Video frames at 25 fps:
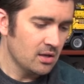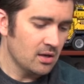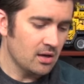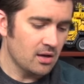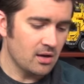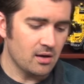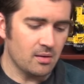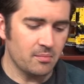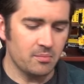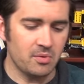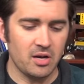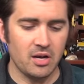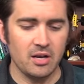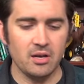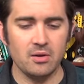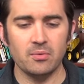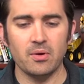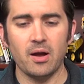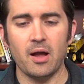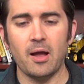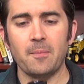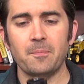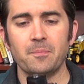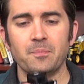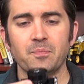Um, but
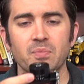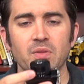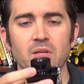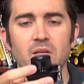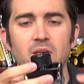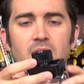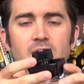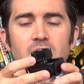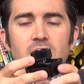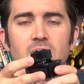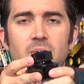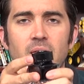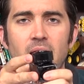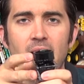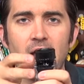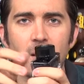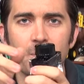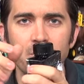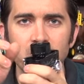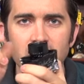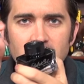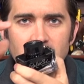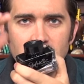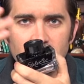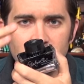anyway, so what
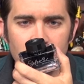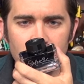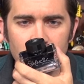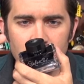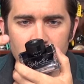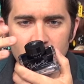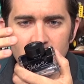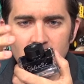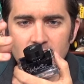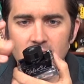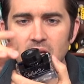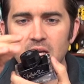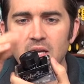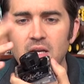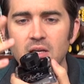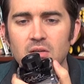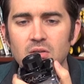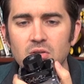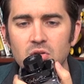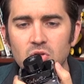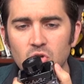happens, you use the ink,